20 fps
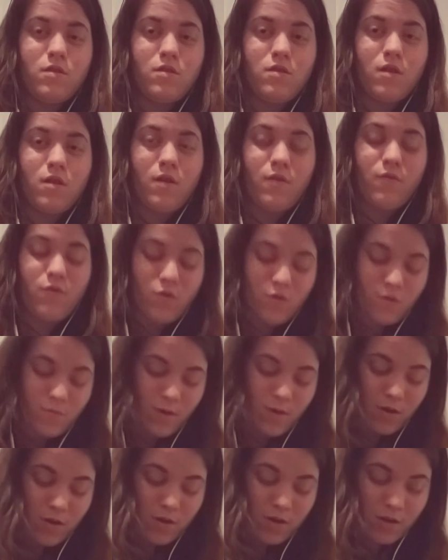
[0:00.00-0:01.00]
have heard
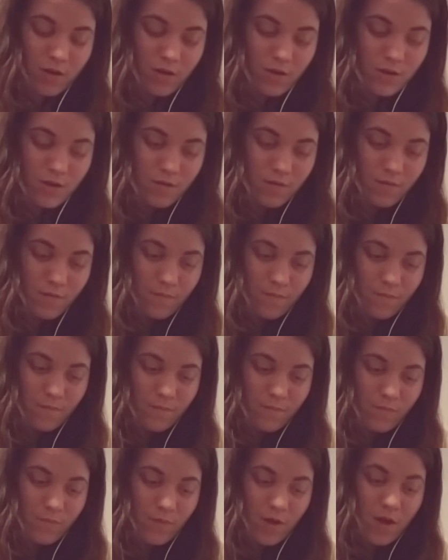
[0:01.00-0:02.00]
about it,
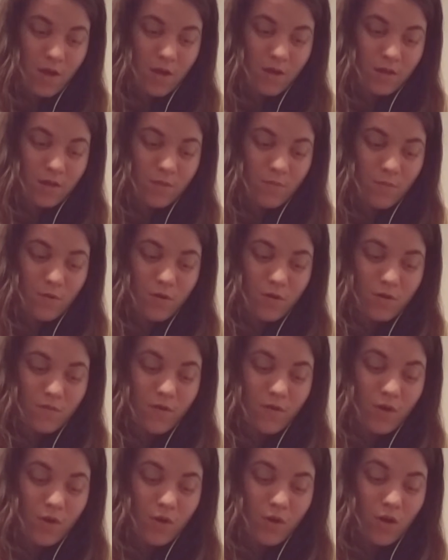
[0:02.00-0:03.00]
ASMR is
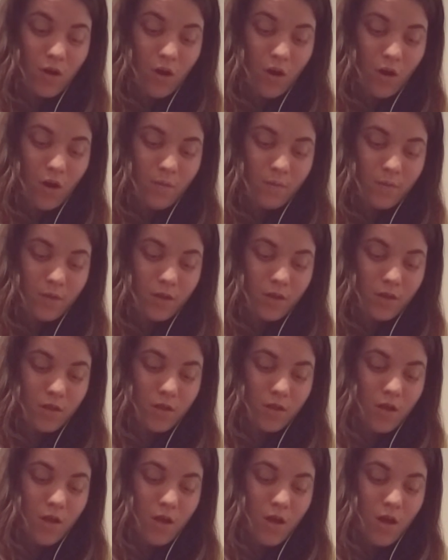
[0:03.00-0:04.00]
very
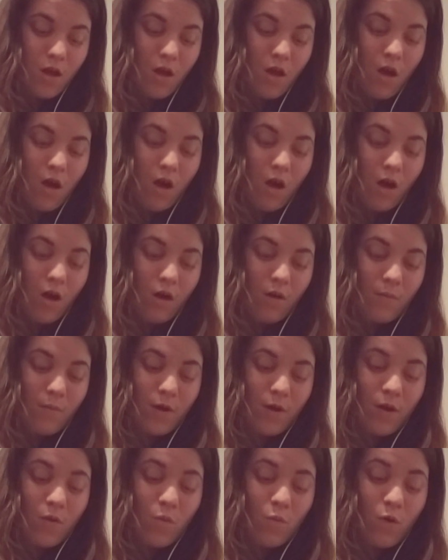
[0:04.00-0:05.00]
calming.
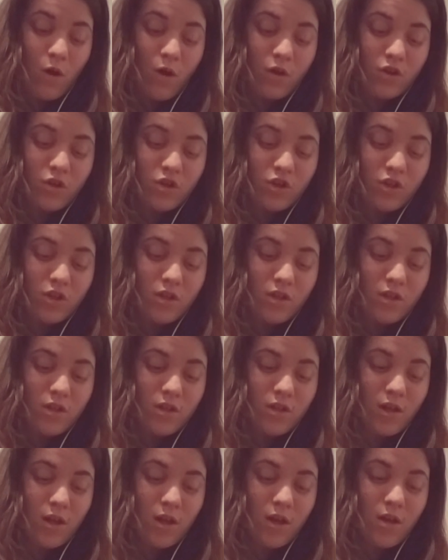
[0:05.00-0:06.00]
I watch
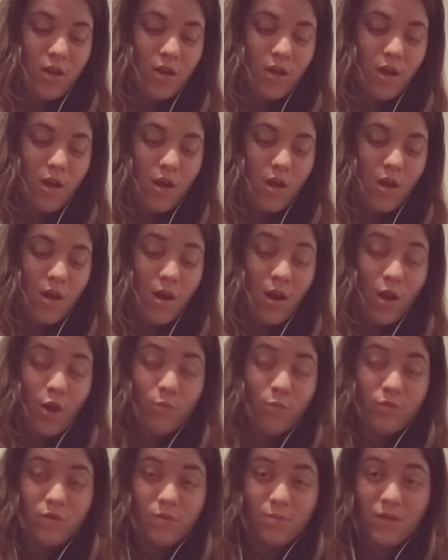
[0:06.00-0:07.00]
it. It
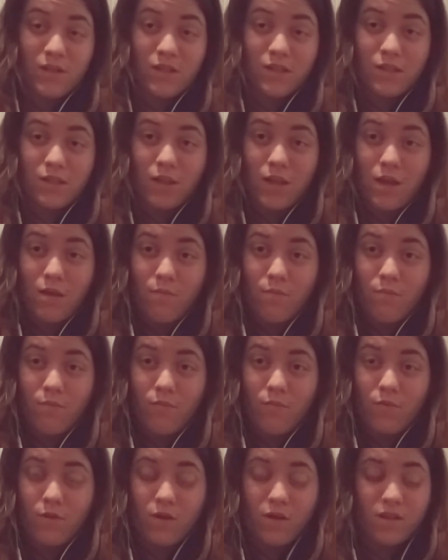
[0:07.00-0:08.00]
helps me sleep
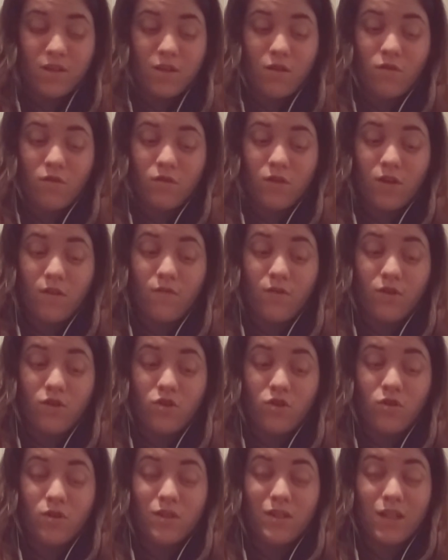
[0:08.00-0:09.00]
because I also have
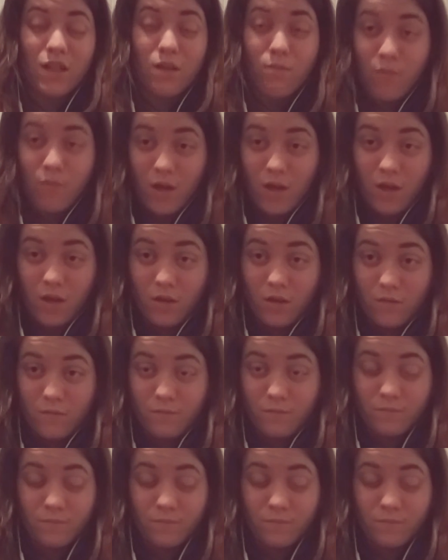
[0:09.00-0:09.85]
issues sleeping.